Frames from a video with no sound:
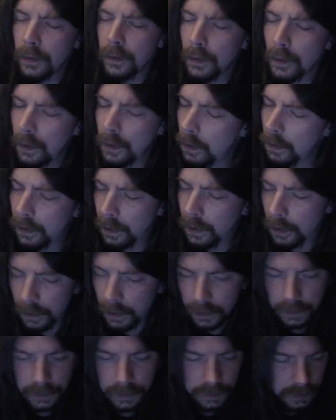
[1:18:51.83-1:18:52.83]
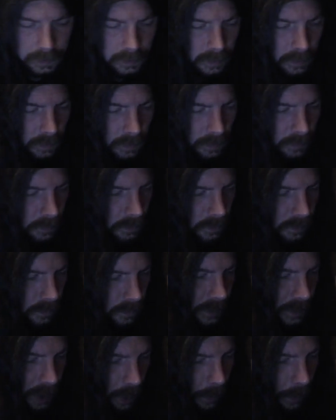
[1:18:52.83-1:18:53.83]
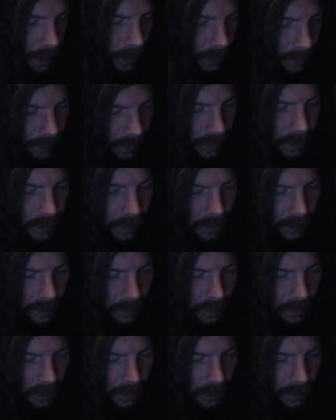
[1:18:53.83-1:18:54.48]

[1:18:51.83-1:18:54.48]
Ugh. Doing a thing.